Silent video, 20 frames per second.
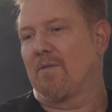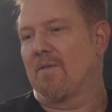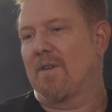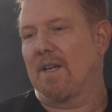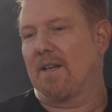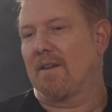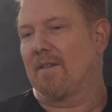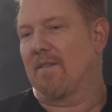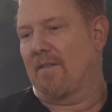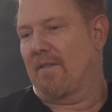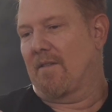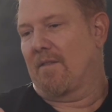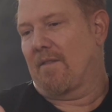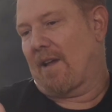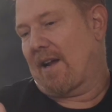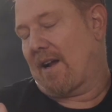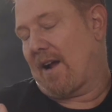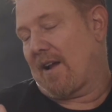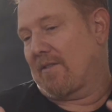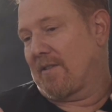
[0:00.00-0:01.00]
need,
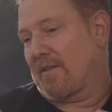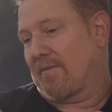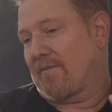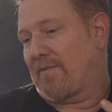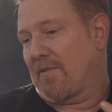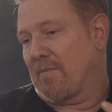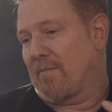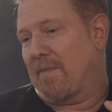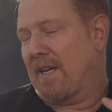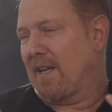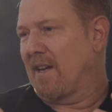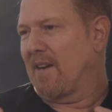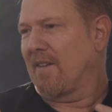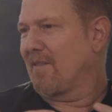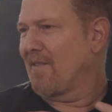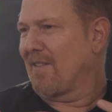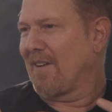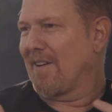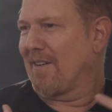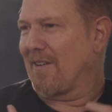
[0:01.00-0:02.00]
like I said, for me,
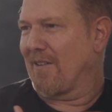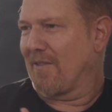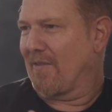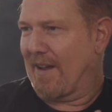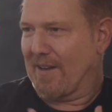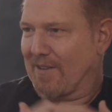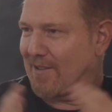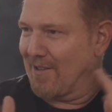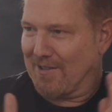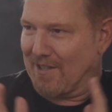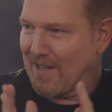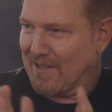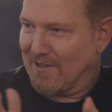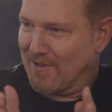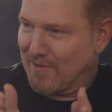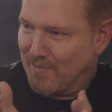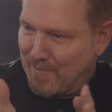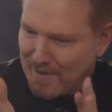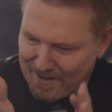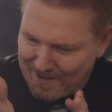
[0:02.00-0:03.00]
like success
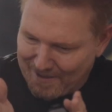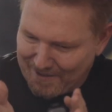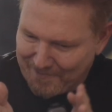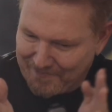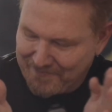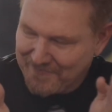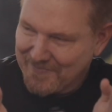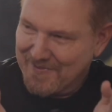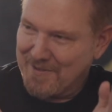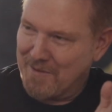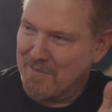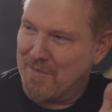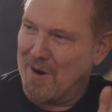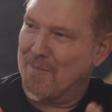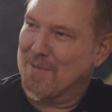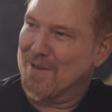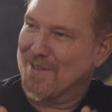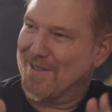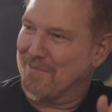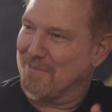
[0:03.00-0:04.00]
has been the
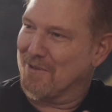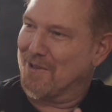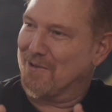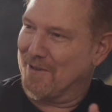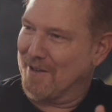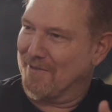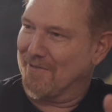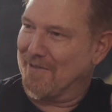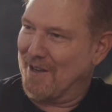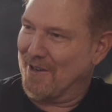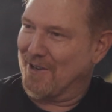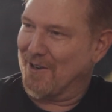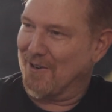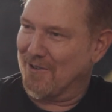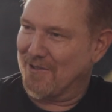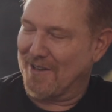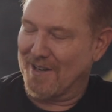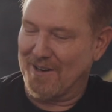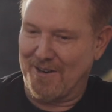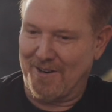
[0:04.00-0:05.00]
moments in between failure,
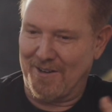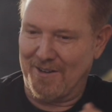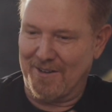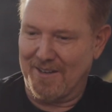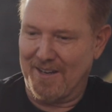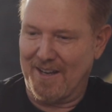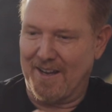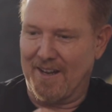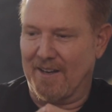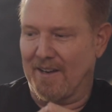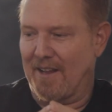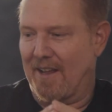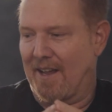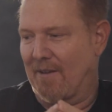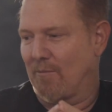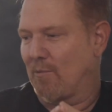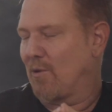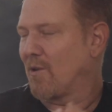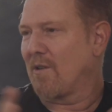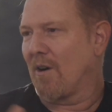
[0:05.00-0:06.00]
as I call it,
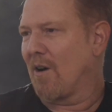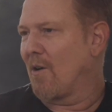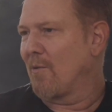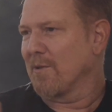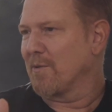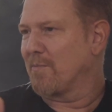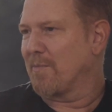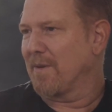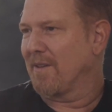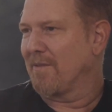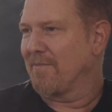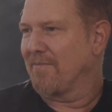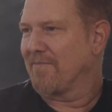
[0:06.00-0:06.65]
and will always be.